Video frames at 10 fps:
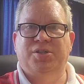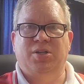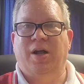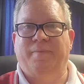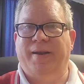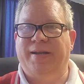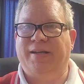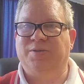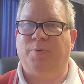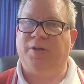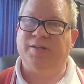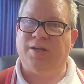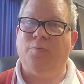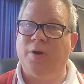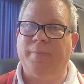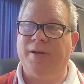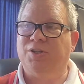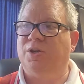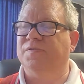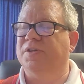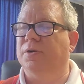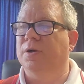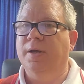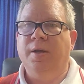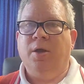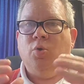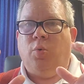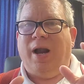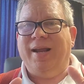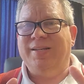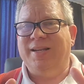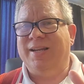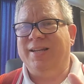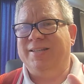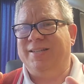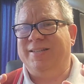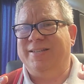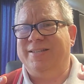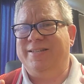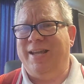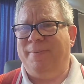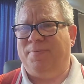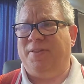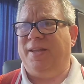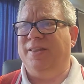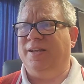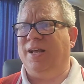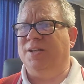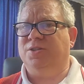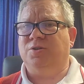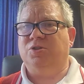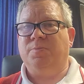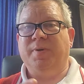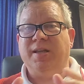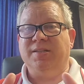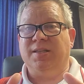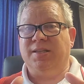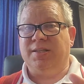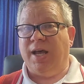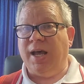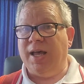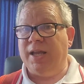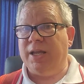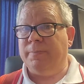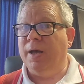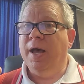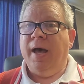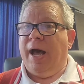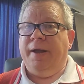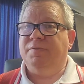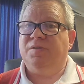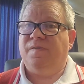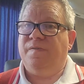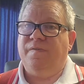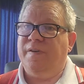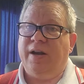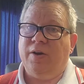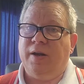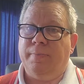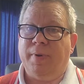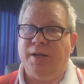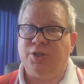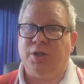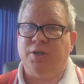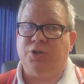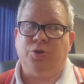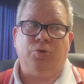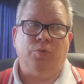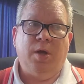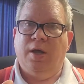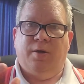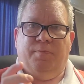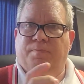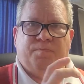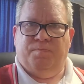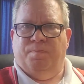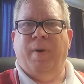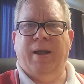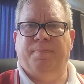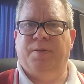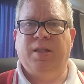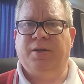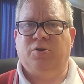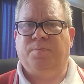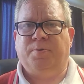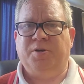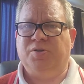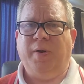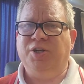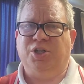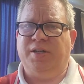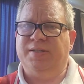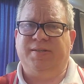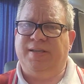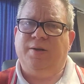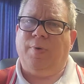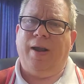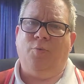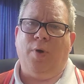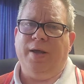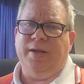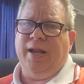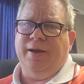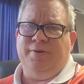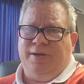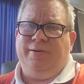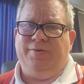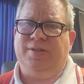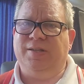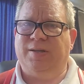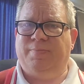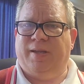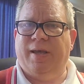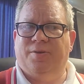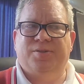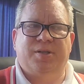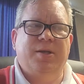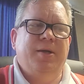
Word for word: still have my textbook. It's on one of my shelves here, where I dug into depth in the Constitution because at the time I was very much into my political persuasion is the right one, and how dare you say something else? And,